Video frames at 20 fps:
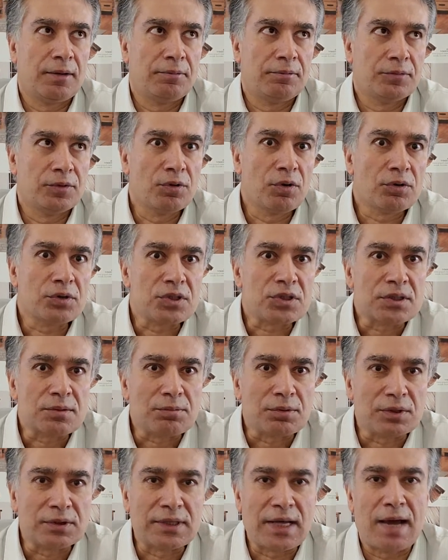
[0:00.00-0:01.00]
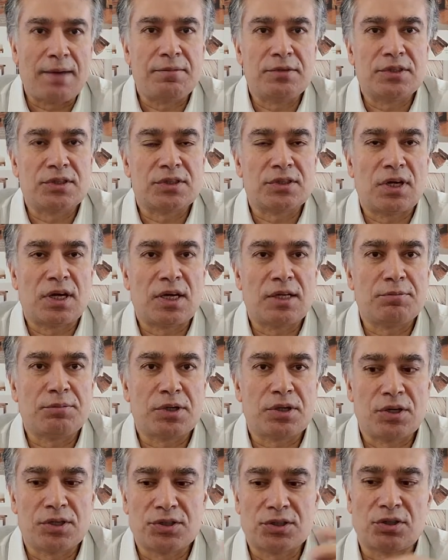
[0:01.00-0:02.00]
noticeable damages on it
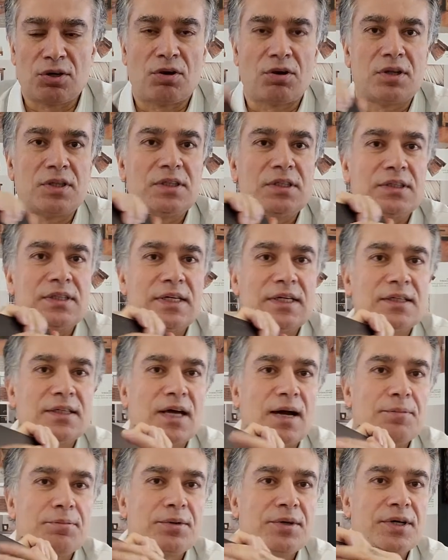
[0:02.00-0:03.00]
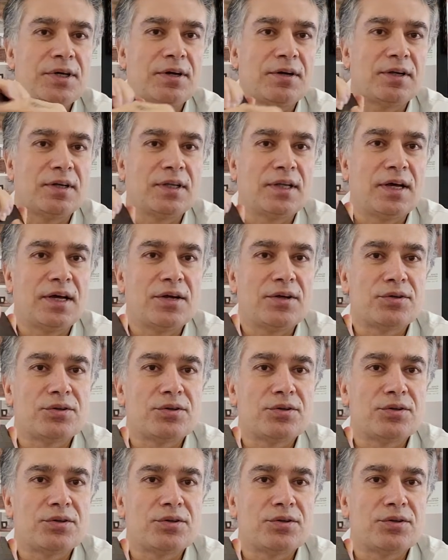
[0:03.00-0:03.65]
because it's already dinged up here and there.